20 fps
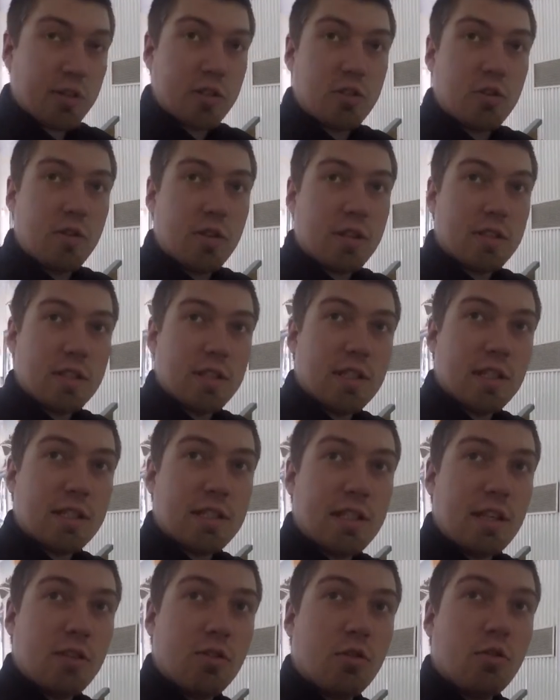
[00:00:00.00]
This is
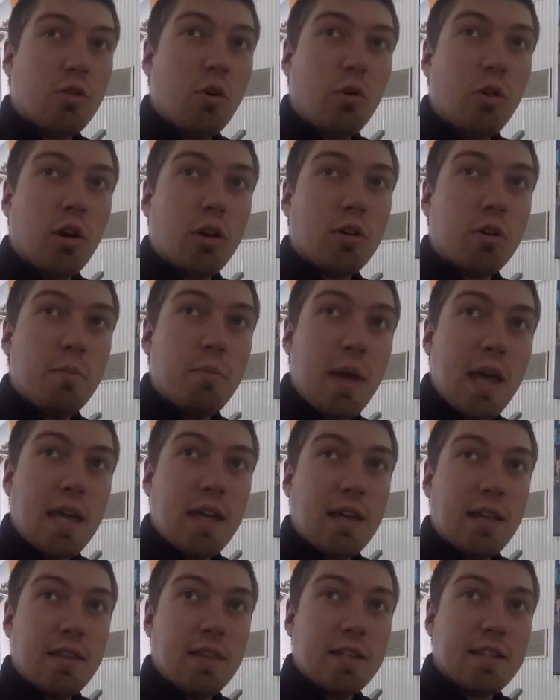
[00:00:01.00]
2016. They're no longer
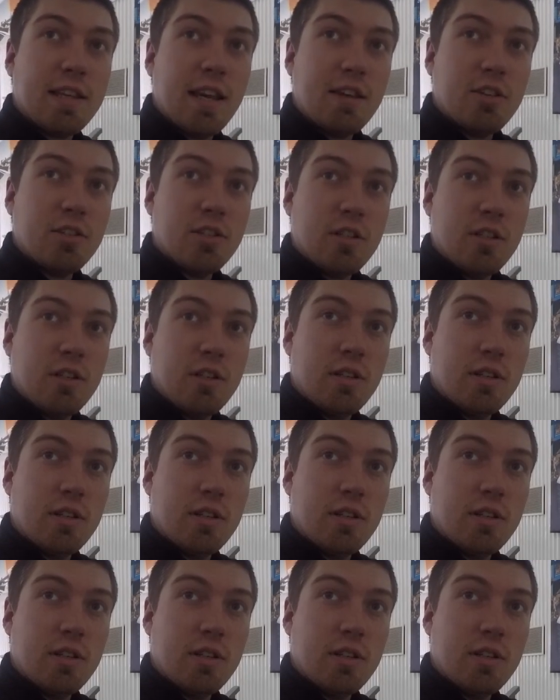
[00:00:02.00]
making this engine.